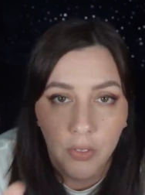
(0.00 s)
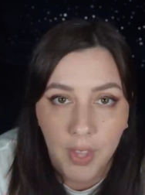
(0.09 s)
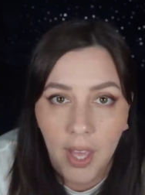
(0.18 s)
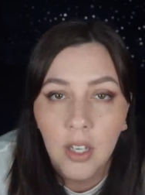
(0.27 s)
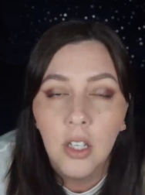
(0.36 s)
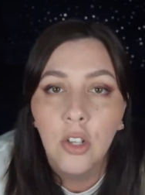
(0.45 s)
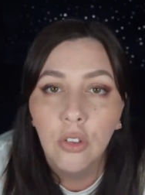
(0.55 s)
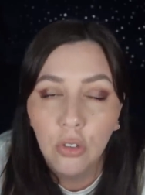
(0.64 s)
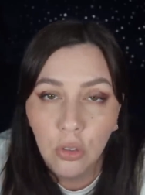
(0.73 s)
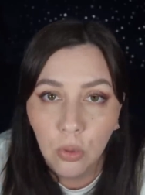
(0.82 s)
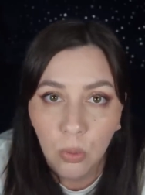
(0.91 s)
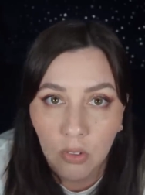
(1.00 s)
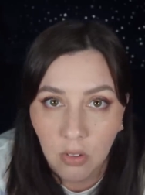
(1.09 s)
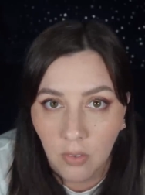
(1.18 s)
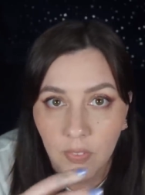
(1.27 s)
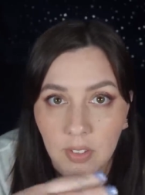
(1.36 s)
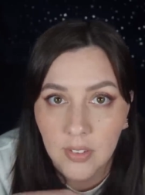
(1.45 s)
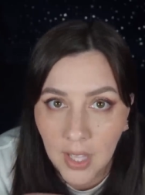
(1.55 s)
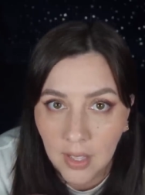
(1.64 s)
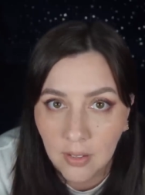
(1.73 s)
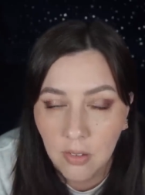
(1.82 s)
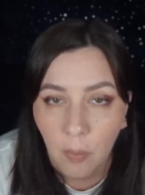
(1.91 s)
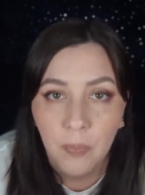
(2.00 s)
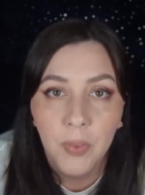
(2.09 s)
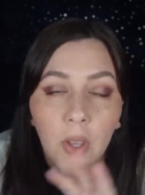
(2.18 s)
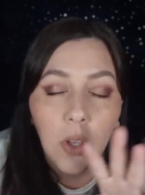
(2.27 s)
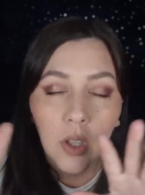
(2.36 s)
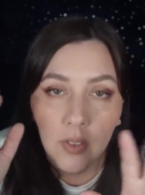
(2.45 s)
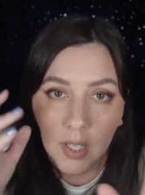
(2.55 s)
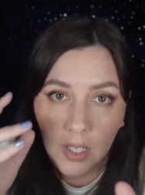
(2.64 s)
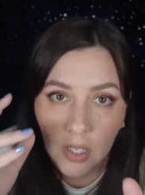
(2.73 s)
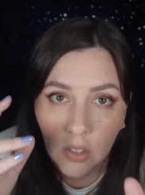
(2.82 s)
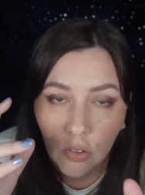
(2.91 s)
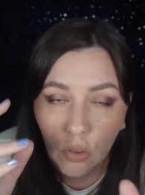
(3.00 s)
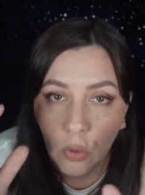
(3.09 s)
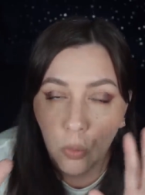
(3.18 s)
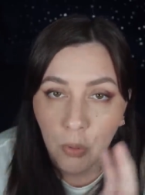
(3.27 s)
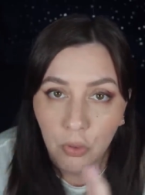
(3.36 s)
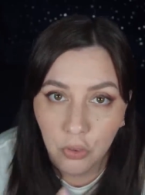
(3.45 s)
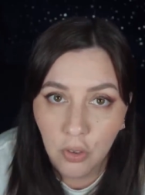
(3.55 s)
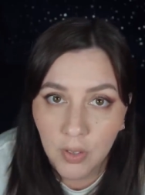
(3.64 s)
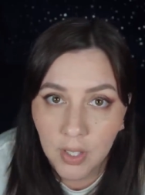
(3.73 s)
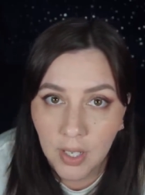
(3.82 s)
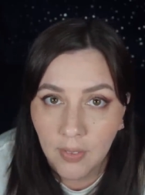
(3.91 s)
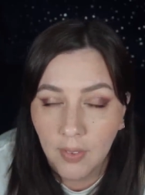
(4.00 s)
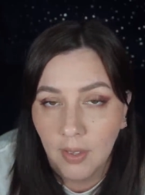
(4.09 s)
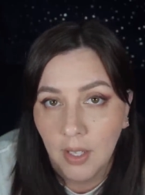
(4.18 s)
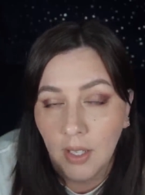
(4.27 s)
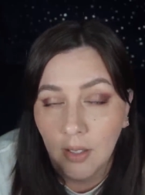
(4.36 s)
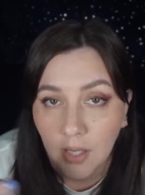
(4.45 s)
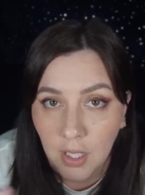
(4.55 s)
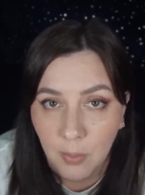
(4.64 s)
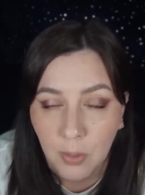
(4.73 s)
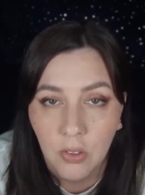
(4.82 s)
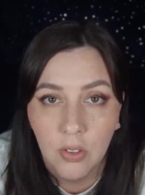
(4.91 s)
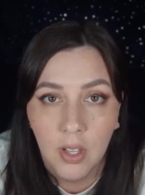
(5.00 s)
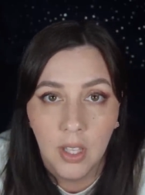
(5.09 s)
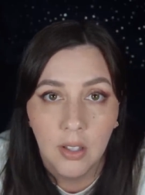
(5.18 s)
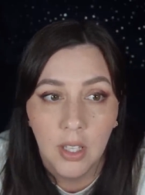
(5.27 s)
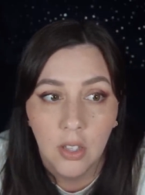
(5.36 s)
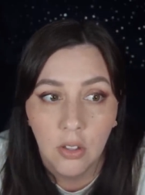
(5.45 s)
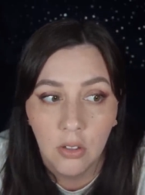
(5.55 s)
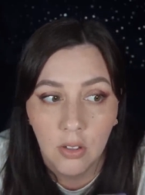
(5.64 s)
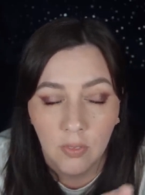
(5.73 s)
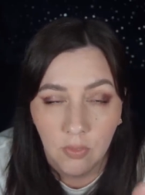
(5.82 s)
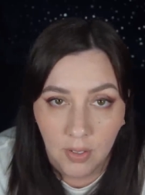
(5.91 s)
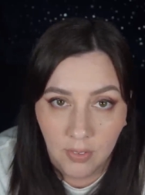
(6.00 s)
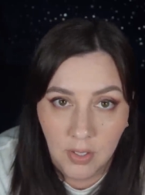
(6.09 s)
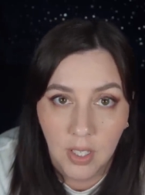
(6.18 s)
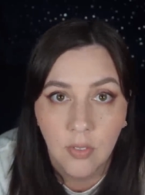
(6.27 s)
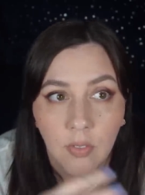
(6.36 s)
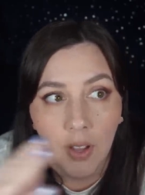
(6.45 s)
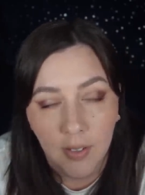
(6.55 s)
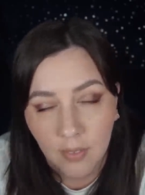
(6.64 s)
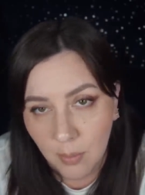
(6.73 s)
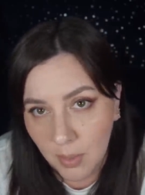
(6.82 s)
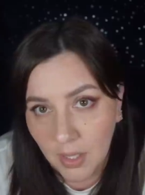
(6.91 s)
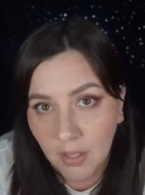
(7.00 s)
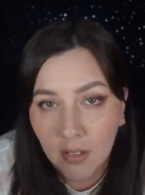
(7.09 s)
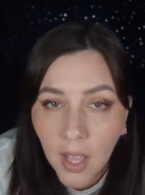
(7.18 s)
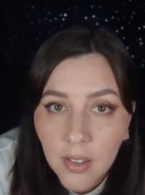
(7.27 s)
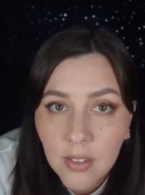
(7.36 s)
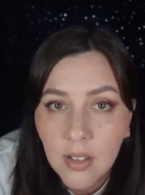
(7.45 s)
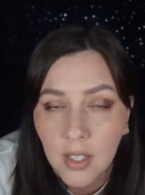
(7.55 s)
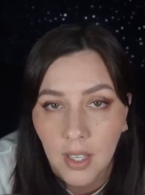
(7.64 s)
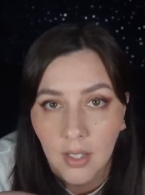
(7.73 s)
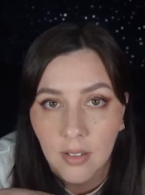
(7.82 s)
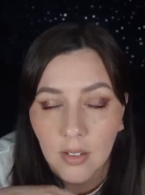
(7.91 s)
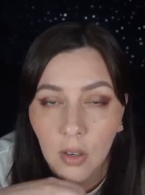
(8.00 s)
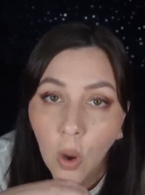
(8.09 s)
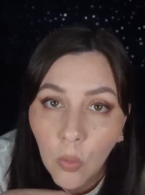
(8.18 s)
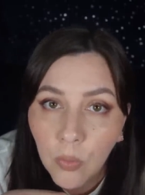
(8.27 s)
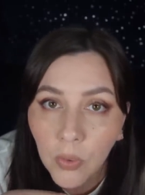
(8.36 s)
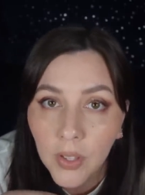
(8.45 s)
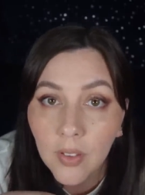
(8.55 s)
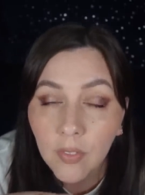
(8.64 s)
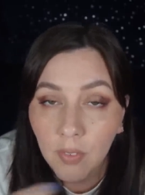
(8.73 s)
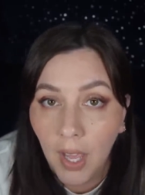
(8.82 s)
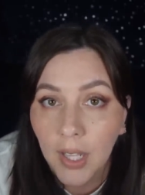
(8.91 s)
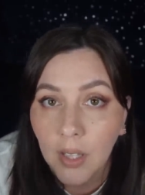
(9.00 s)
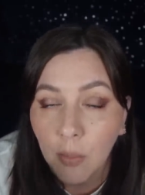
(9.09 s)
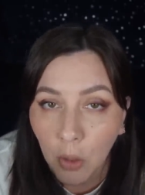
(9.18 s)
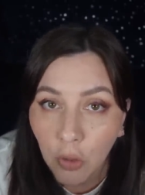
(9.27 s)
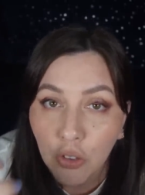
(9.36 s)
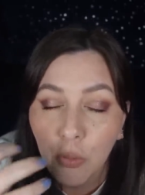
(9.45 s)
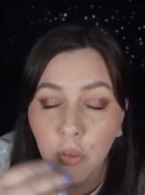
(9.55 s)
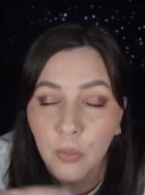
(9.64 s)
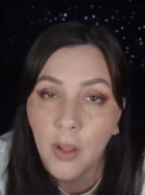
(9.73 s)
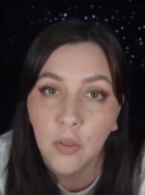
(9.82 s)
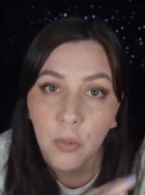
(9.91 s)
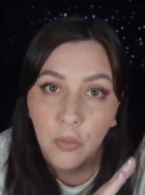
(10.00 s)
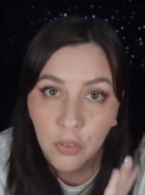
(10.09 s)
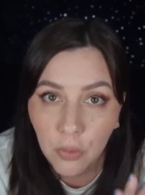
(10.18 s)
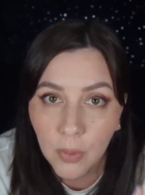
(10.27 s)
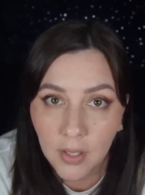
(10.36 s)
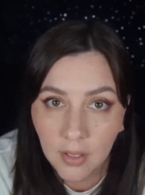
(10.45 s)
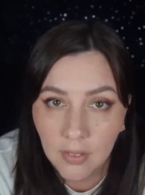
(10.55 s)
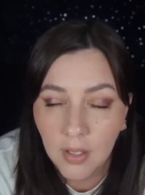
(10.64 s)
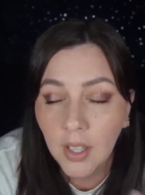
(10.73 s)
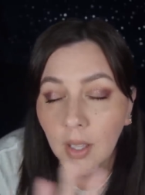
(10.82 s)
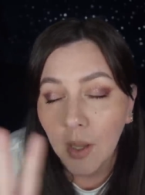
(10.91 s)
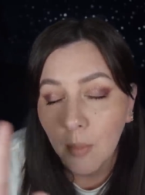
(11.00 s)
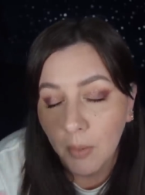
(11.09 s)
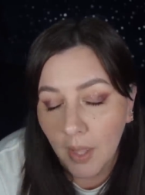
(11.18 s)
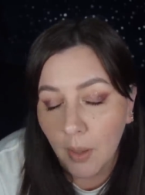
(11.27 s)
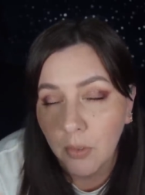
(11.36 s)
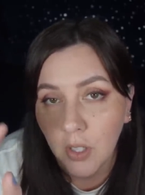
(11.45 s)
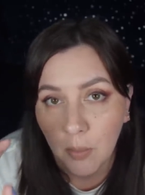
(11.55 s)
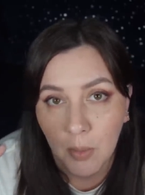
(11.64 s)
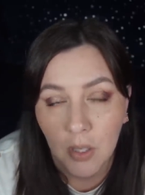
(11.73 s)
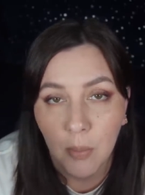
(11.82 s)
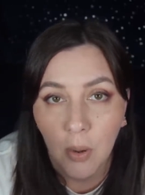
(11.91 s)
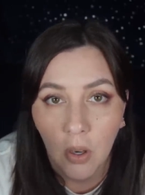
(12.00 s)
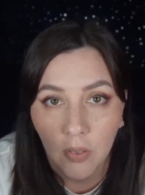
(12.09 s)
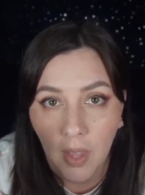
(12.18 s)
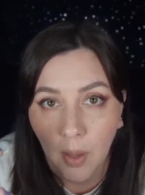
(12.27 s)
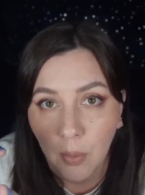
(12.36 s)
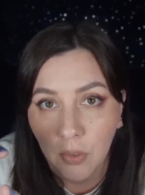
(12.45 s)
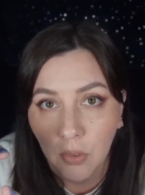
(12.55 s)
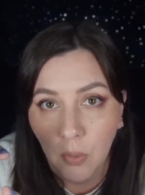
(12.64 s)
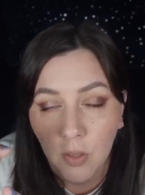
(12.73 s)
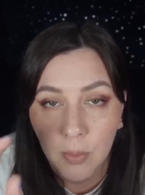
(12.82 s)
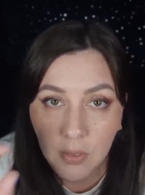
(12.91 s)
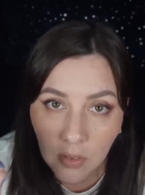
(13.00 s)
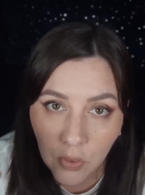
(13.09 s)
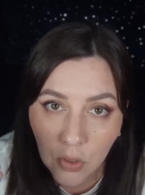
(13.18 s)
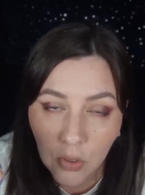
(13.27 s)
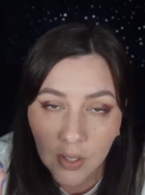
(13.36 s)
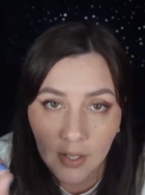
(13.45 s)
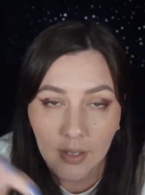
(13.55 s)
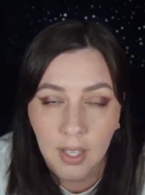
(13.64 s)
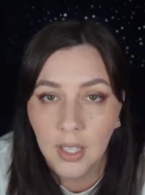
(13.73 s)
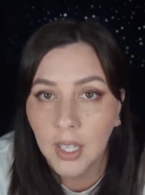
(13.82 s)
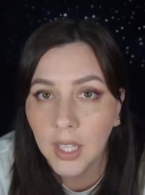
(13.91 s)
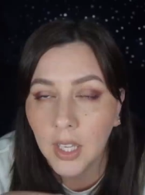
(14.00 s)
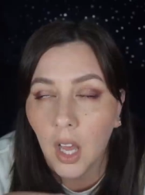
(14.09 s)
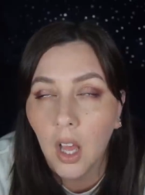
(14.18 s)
that, to solve this case. So they needed to preserve it, and then they needed to keep it so that they could investigate, find somebody to test it against, and hopefully find the person responsible for doing this. But that was going to be the part that was going to be difficult and take like